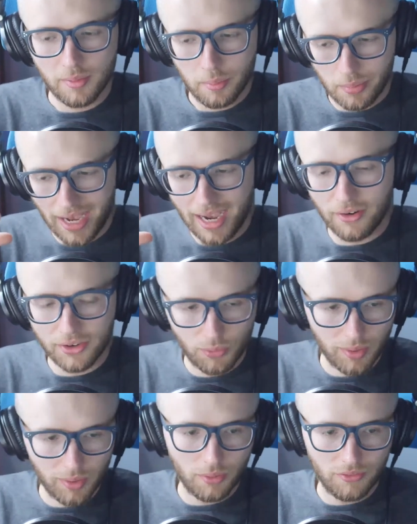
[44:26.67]
but how can
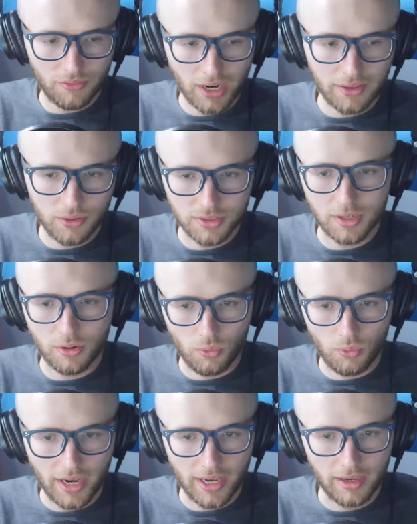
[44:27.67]
we provide those in a
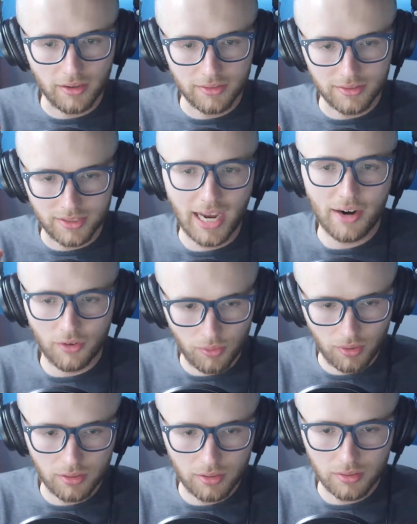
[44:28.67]
way to
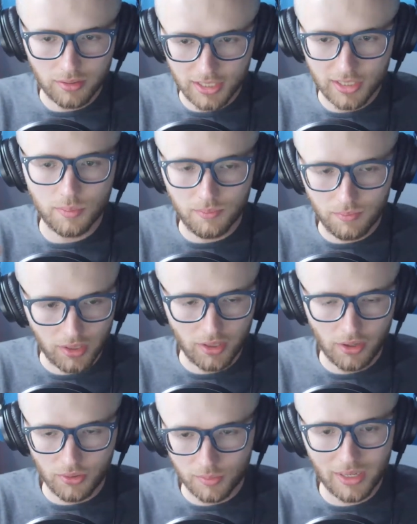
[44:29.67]
everyone as you
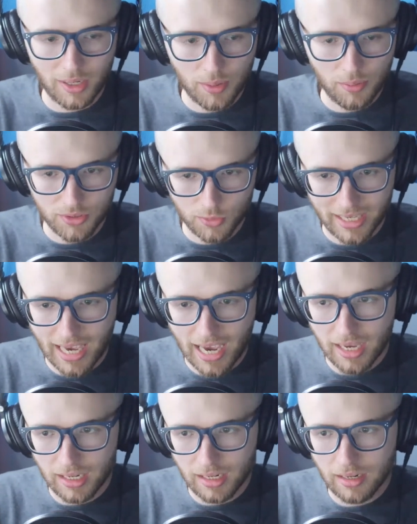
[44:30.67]
know, as many people as we
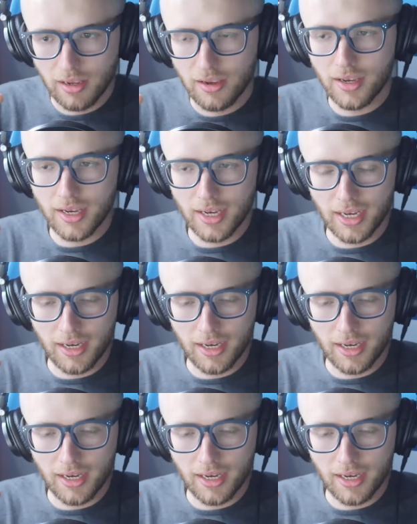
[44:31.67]
can, mm-hmm.